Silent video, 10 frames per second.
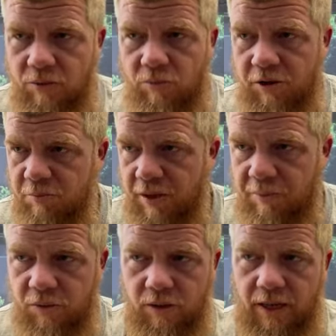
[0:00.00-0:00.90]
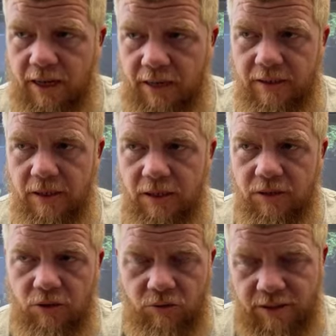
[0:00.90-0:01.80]
uh, with people and
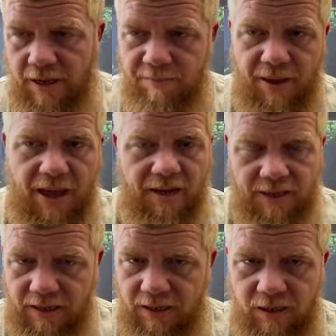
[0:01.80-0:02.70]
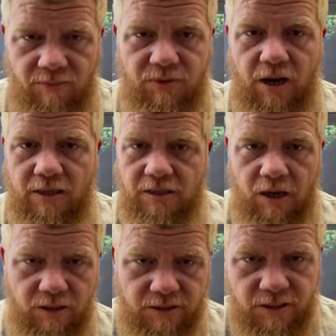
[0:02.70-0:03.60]
you know get pet and get loved on and
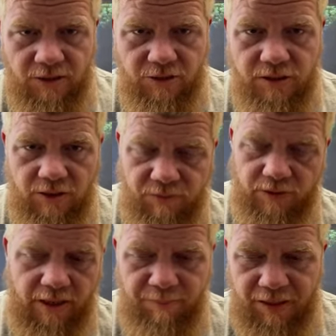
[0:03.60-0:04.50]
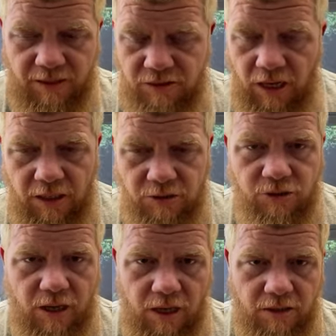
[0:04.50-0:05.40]
all this other stuff okay because dogs are
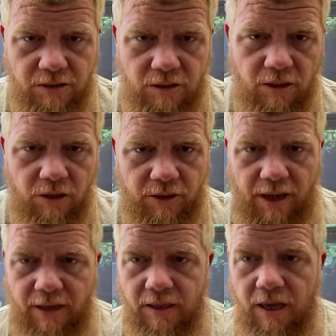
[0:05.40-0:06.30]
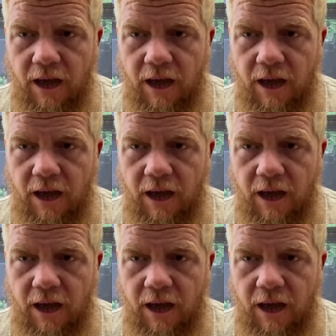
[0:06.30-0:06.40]
dogs okay